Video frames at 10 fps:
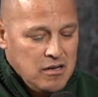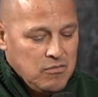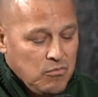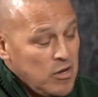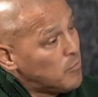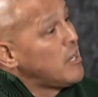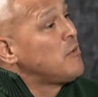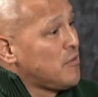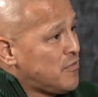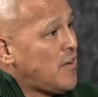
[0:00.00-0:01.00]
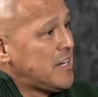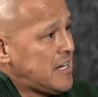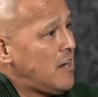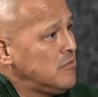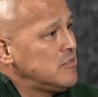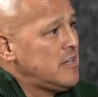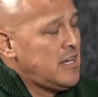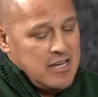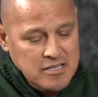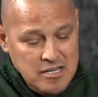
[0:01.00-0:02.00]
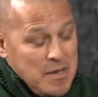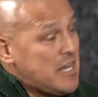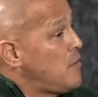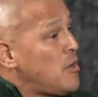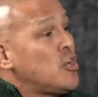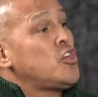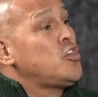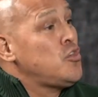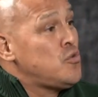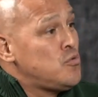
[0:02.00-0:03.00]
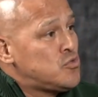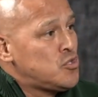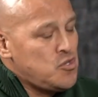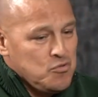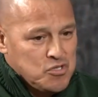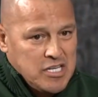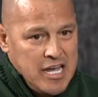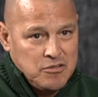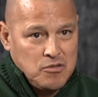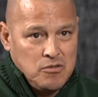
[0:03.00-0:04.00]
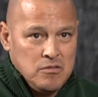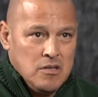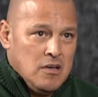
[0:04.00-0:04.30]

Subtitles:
we were able to find out, and it became a huge scandal.